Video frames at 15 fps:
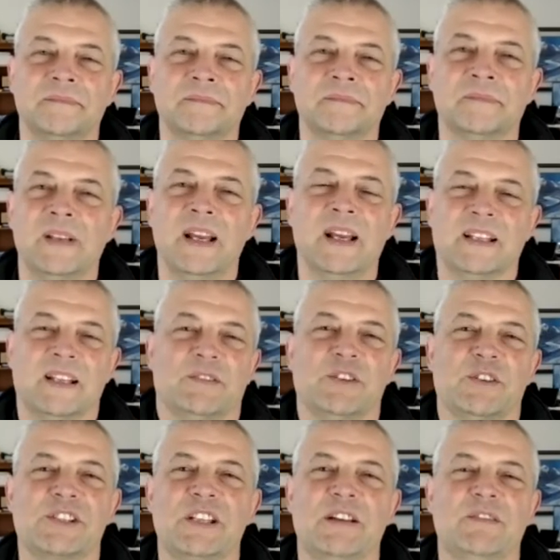
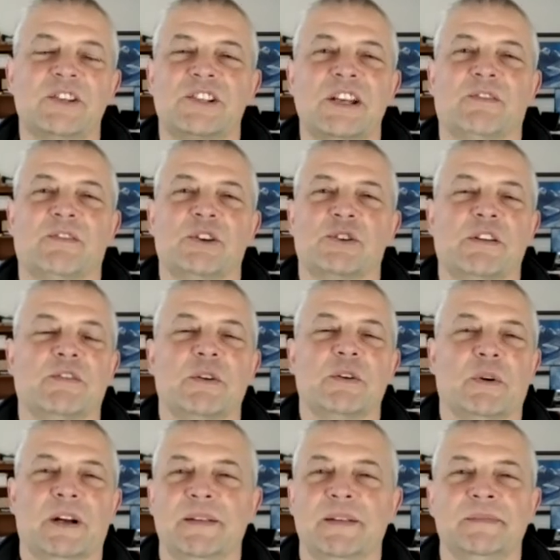They've just never driven
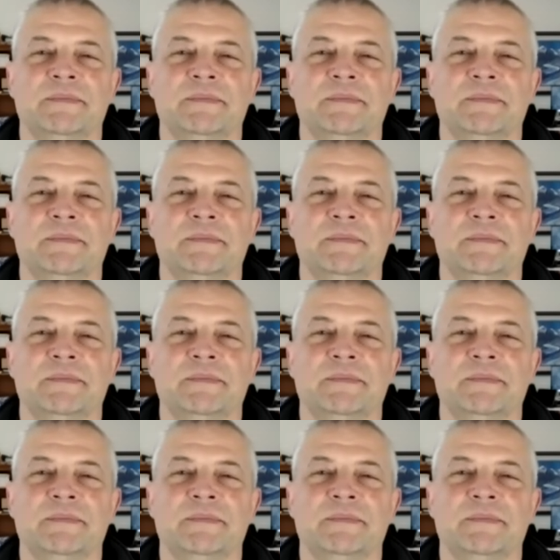one.